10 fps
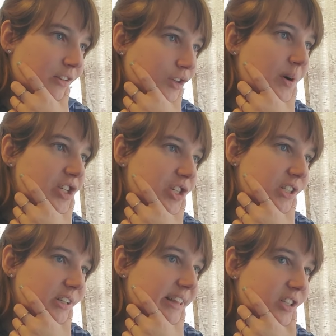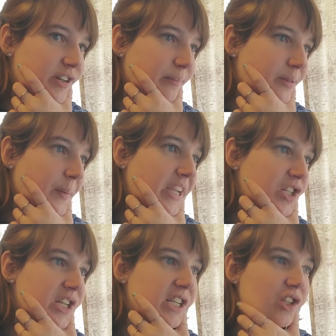The question at the top of the
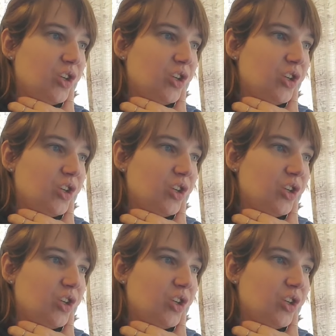page is,